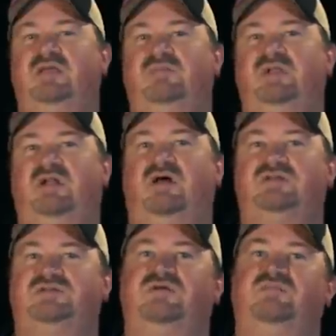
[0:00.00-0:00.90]
but it
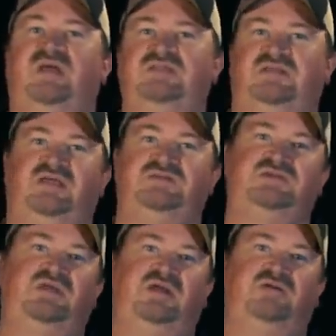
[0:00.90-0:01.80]
also maintains
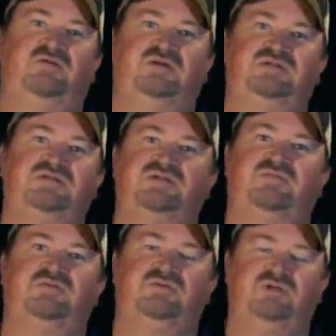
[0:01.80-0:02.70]
the characteristics
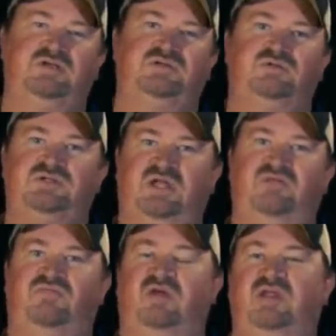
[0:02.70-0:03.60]
of a traditional J
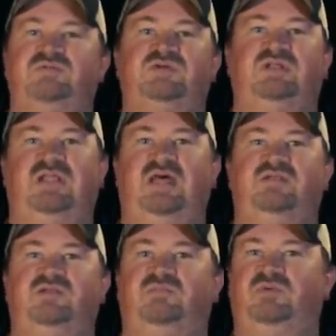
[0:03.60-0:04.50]
frame to allow
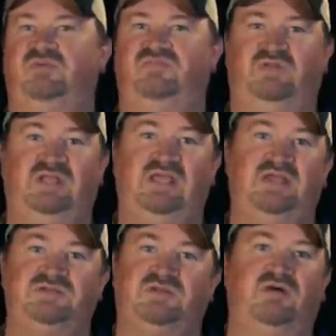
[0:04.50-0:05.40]
you to put
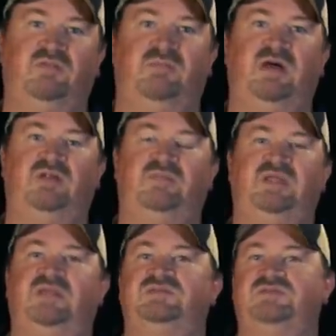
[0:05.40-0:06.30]
finesse on the bottom end.